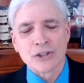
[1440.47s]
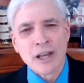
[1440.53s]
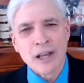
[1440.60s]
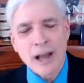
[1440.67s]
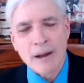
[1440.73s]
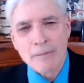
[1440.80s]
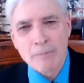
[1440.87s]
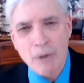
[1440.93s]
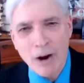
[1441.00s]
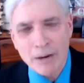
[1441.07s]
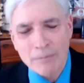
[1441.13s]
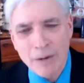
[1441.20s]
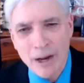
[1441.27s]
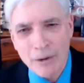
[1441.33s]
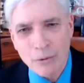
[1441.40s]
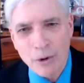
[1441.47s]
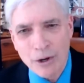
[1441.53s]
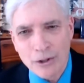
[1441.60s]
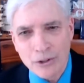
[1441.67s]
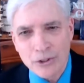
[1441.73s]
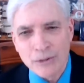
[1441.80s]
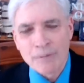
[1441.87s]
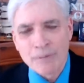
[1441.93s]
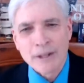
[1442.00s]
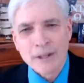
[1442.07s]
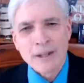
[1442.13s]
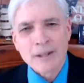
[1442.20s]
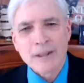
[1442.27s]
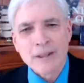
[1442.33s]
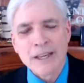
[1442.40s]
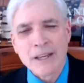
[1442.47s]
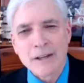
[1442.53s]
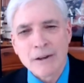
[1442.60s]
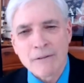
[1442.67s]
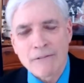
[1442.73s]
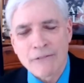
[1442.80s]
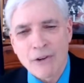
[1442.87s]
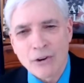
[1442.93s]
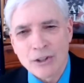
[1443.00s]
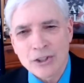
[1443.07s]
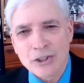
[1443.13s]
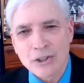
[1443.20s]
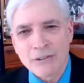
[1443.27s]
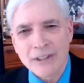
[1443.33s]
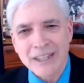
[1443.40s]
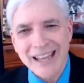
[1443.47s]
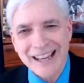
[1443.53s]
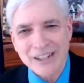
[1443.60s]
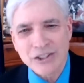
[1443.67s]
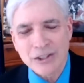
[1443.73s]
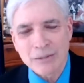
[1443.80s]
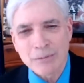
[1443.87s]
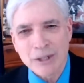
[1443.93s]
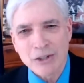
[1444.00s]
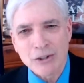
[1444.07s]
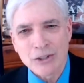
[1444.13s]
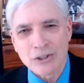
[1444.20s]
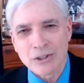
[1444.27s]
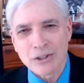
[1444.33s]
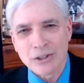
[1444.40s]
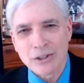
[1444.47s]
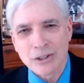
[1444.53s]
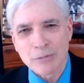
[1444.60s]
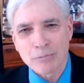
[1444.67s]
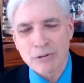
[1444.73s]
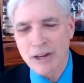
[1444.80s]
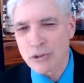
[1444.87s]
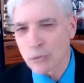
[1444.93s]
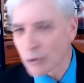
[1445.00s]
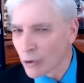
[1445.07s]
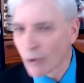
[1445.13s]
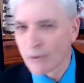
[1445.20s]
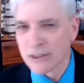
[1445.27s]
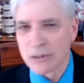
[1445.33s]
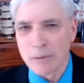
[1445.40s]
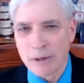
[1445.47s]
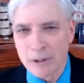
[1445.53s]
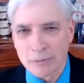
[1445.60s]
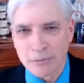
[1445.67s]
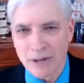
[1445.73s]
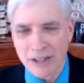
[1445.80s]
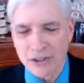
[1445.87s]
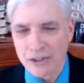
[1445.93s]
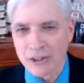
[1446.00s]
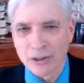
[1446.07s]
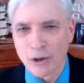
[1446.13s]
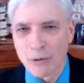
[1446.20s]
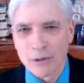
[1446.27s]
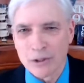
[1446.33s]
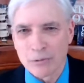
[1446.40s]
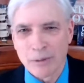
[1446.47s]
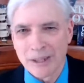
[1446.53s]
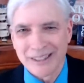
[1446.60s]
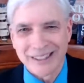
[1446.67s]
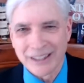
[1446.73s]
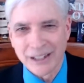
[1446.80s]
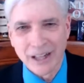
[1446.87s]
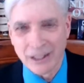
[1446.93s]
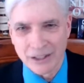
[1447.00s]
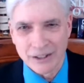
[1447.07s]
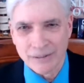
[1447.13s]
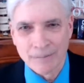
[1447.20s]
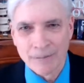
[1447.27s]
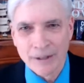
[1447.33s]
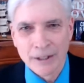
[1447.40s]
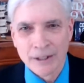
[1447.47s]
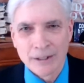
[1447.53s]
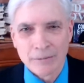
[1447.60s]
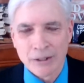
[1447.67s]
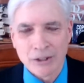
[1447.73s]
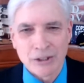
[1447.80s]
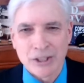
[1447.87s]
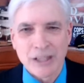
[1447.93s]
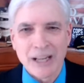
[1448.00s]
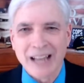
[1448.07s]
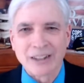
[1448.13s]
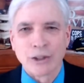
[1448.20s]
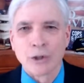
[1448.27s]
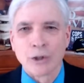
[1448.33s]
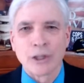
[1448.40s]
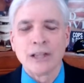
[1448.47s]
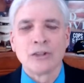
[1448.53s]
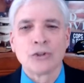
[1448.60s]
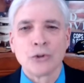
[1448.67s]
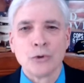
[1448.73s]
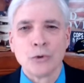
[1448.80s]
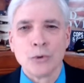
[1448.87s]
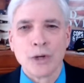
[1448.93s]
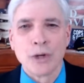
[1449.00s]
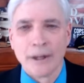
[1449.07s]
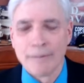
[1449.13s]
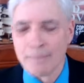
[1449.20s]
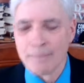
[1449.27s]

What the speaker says: And mark my words, the focus of attention, because the press will always be the press, they'll always be in the gutter, because they're not looking to